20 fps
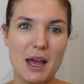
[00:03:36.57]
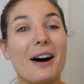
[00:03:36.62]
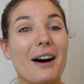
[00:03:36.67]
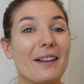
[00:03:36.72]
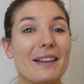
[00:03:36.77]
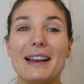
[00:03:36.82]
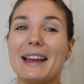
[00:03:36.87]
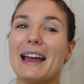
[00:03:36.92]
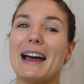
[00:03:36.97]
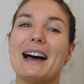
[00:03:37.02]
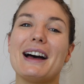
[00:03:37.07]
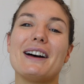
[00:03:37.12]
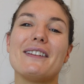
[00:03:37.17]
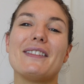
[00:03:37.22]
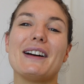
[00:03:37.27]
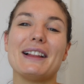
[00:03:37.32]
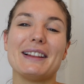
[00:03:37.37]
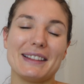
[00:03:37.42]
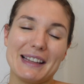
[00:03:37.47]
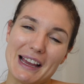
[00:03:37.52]
All I
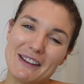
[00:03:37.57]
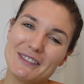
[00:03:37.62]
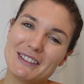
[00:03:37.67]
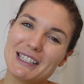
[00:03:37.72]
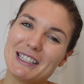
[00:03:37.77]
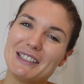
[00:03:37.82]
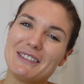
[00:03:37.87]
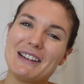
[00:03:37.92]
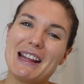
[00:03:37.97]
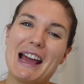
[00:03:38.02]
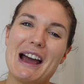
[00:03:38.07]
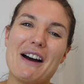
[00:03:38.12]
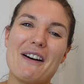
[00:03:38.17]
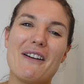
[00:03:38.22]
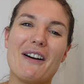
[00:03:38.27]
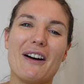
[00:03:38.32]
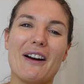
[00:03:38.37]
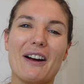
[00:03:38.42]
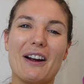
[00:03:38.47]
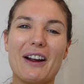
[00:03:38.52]
have left to do
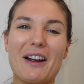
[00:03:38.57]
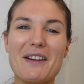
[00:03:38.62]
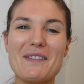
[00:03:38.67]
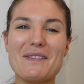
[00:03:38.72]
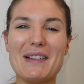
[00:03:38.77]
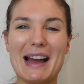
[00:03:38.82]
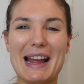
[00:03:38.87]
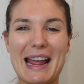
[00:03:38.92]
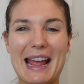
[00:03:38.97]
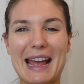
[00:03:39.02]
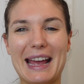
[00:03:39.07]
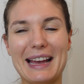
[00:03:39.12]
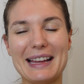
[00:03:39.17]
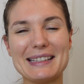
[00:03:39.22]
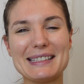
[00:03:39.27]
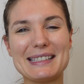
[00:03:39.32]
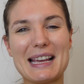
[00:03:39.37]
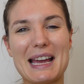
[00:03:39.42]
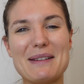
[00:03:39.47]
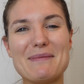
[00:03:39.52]
now are my
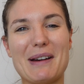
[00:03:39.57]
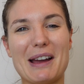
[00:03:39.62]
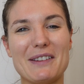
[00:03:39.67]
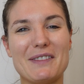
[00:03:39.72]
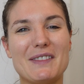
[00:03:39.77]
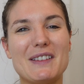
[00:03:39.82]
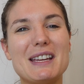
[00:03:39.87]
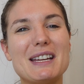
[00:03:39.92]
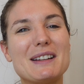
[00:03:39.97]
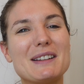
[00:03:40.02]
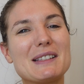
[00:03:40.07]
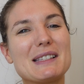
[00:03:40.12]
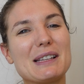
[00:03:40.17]
hands and my feet,